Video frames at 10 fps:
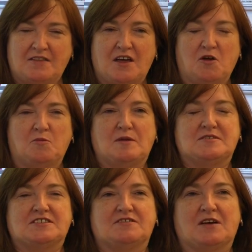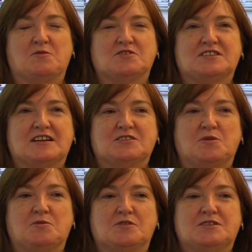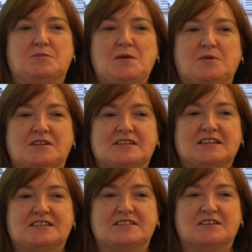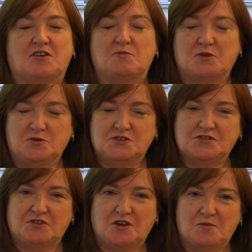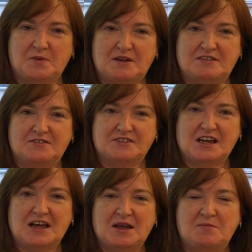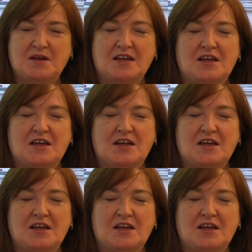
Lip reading: and the whole premise of that was that we would, people that sat at the computers for a long period of time,